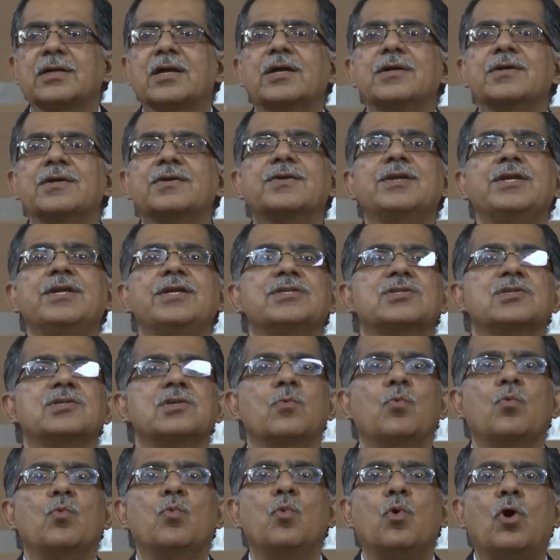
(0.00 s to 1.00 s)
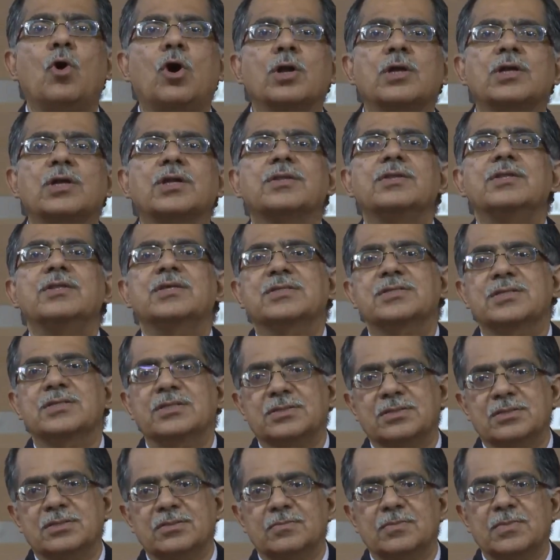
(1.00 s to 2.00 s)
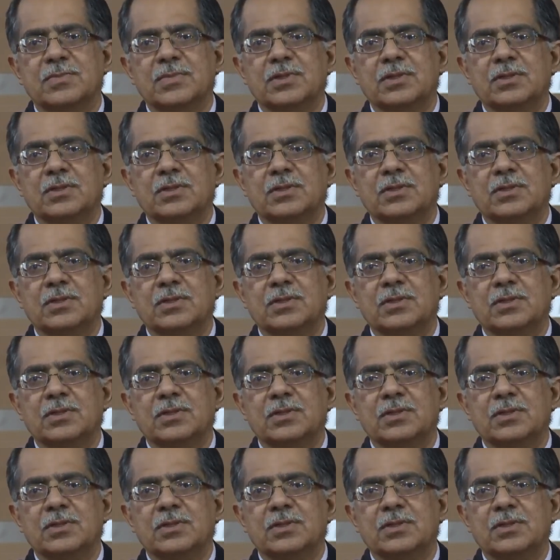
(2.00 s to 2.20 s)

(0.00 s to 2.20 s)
countries want this system.